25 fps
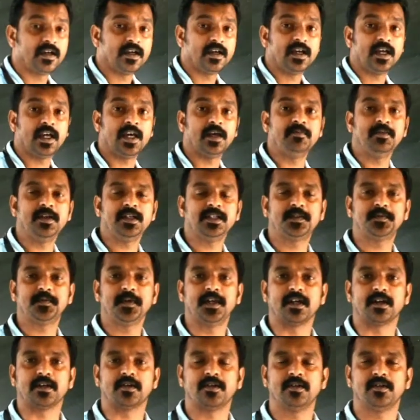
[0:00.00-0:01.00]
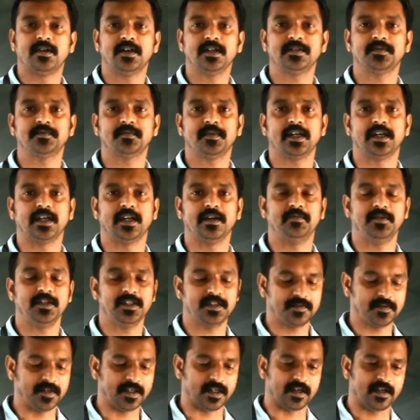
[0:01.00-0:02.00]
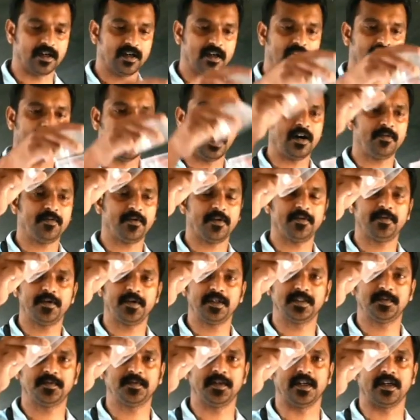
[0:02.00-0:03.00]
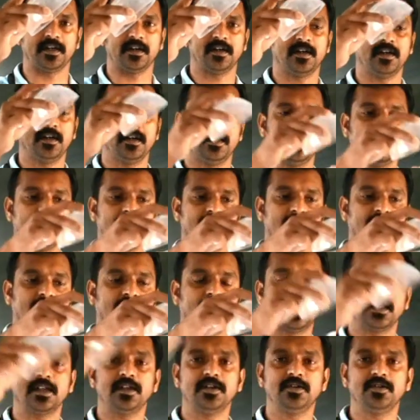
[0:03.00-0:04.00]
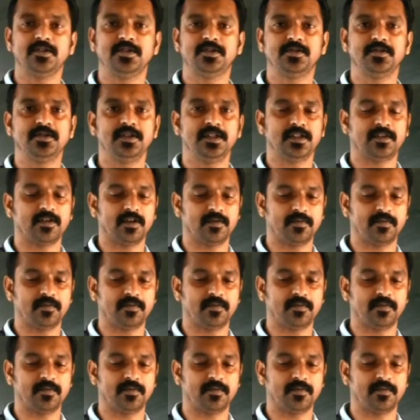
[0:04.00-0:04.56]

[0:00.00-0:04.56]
Hemisphere. What is my hemisphere? Half of a sphere. Cut it into two equal